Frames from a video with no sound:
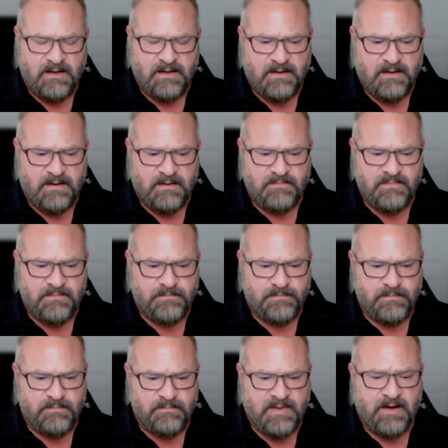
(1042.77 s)
Um,
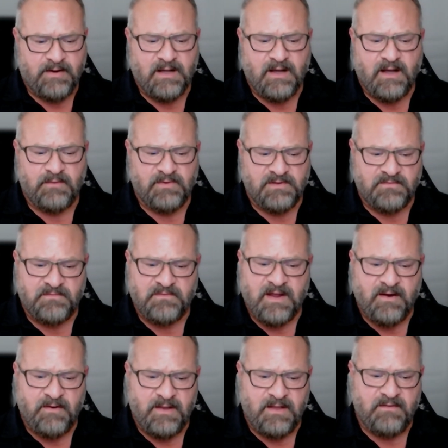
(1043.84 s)
Paragon was
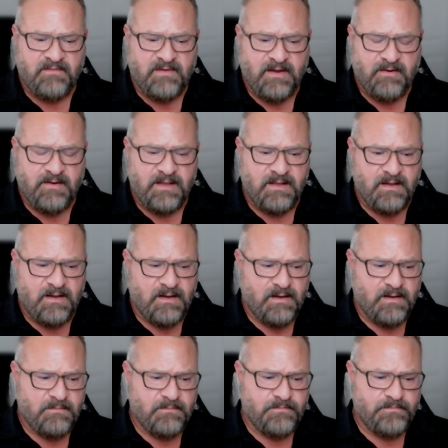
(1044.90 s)
very, very
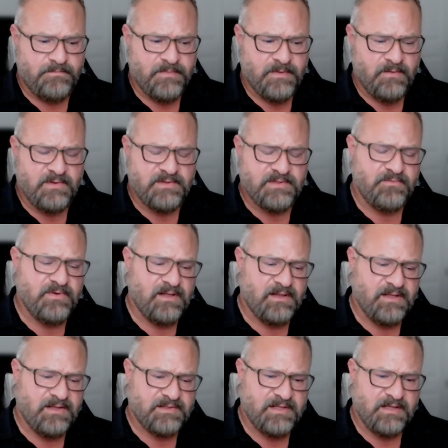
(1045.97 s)
um, wasn't
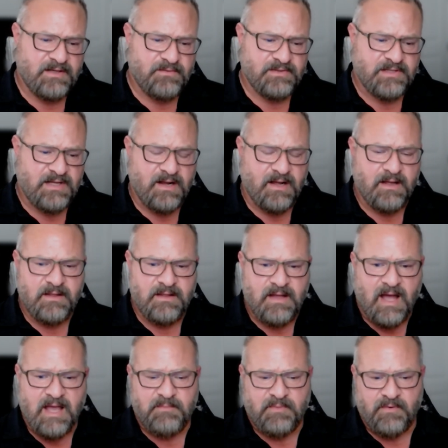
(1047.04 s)
realistic. It was kind of
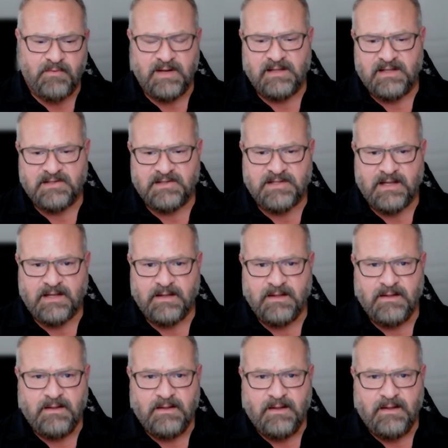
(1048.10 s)
hyper realistic.